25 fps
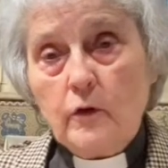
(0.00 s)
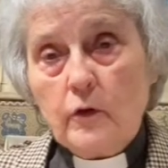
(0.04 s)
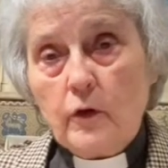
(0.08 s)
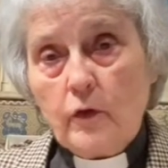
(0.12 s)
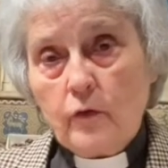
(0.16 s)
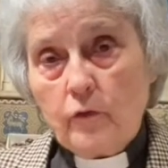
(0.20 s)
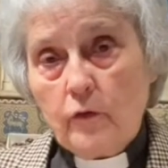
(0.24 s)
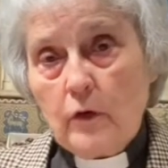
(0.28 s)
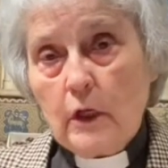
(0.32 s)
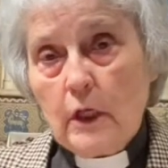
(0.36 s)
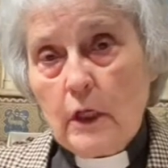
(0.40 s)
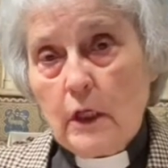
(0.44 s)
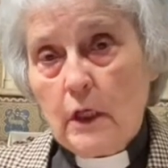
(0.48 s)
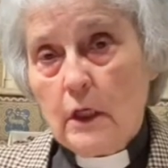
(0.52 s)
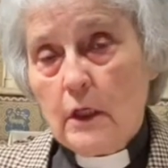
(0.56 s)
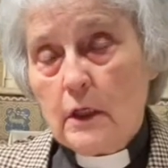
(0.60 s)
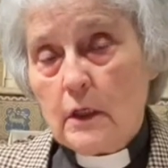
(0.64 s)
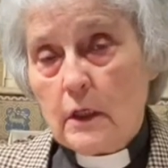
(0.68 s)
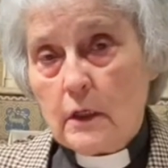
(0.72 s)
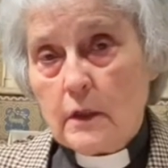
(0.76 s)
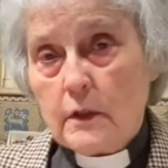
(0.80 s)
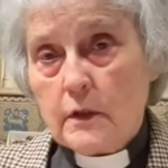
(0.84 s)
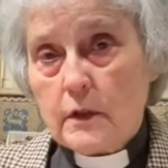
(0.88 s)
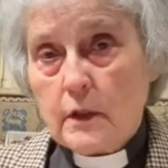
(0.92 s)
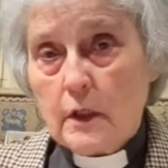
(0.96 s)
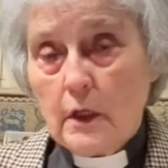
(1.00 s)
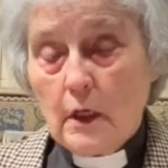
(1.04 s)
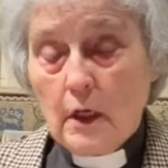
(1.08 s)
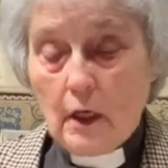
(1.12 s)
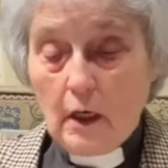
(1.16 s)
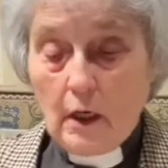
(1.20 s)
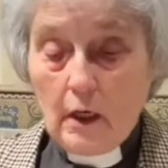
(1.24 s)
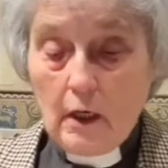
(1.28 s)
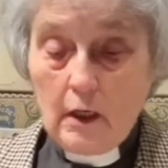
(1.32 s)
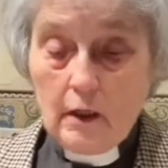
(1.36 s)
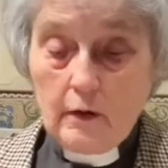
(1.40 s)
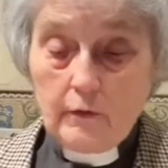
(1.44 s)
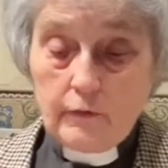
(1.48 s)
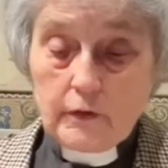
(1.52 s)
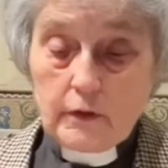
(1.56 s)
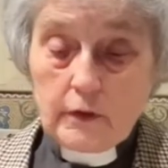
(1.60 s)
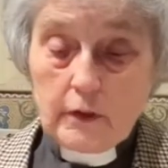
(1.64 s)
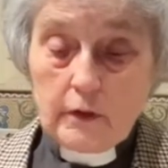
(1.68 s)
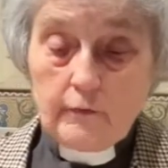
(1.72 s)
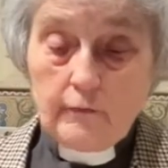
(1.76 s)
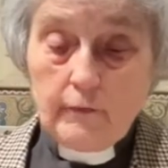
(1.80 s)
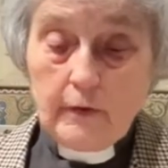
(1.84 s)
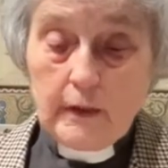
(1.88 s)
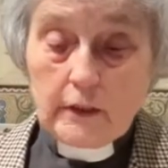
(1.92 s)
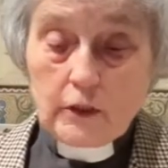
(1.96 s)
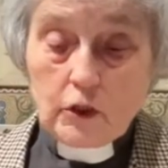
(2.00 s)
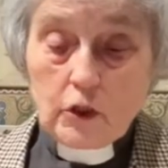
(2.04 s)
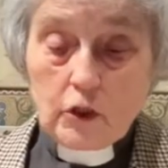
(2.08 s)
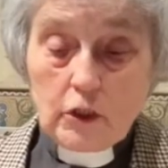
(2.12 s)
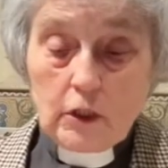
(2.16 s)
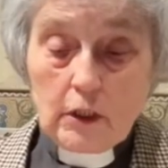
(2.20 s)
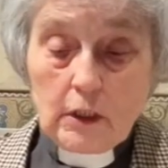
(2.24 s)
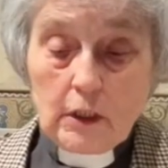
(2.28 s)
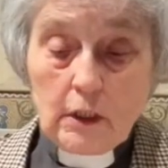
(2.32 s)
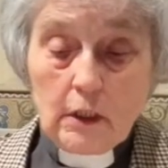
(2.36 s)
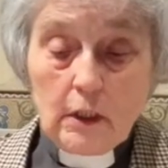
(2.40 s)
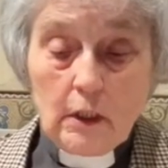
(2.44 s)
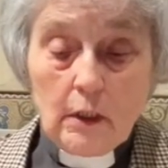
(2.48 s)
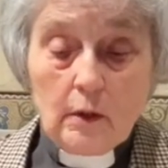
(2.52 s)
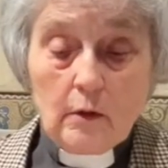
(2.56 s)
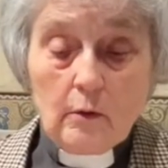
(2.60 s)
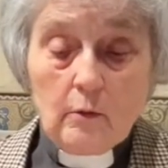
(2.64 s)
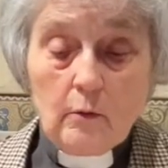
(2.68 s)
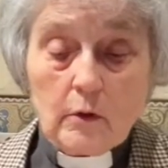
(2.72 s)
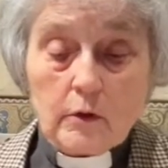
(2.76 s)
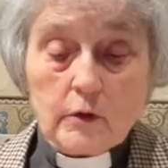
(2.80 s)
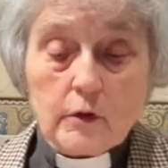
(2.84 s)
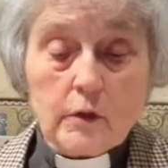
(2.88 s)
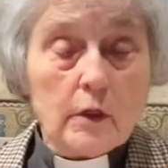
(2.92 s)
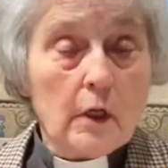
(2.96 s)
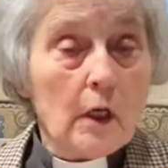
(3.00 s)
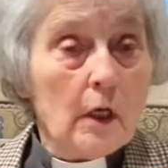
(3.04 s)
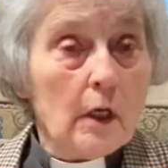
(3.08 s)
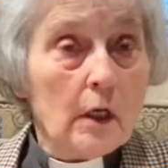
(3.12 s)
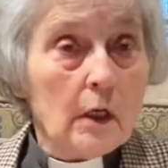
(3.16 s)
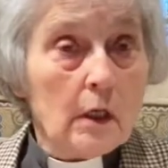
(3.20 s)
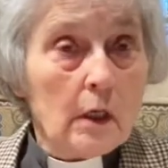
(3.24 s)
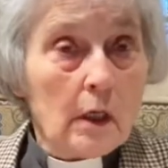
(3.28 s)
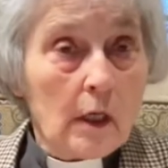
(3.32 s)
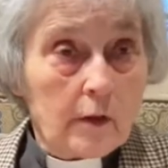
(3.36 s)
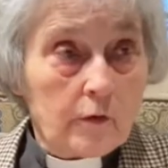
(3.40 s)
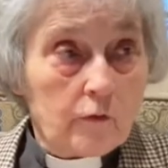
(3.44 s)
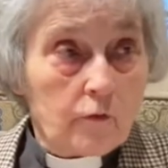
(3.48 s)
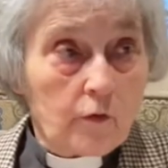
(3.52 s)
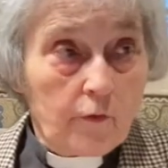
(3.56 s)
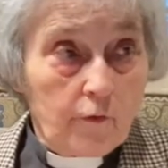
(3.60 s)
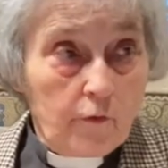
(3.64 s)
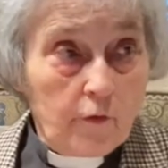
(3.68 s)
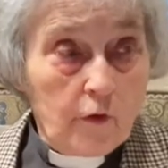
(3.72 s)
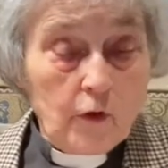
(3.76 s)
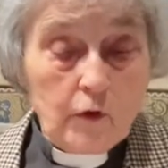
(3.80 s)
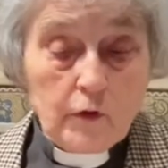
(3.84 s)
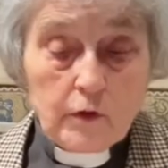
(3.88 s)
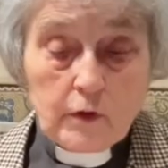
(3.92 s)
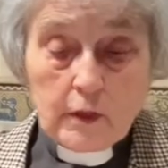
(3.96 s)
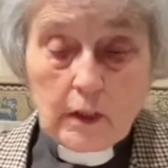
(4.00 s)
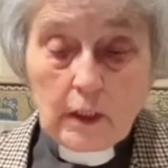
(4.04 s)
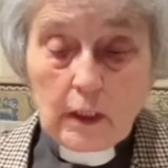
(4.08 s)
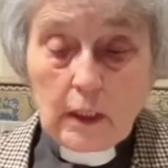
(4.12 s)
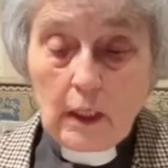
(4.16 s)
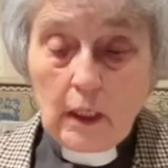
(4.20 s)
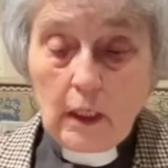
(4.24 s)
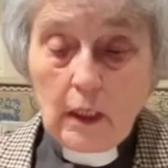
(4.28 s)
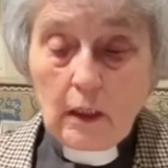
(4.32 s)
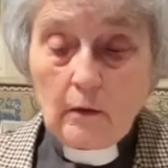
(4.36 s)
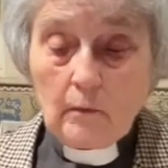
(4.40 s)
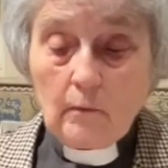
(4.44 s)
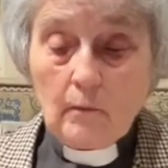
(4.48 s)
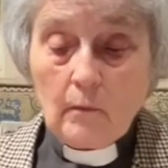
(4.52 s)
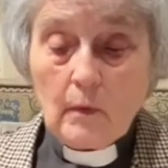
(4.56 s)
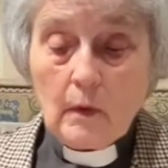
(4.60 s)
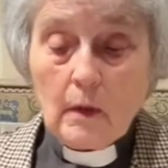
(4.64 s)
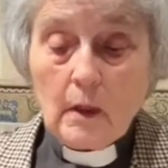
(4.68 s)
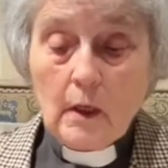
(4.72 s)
3 years after Vashti had refused the king,